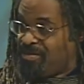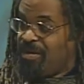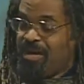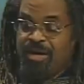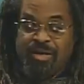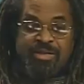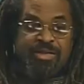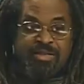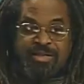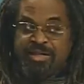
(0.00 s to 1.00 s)
uh,
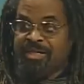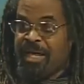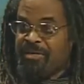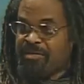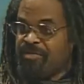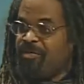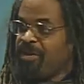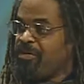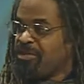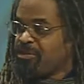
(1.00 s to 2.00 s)
in, in that
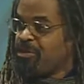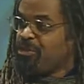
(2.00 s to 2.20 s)
various search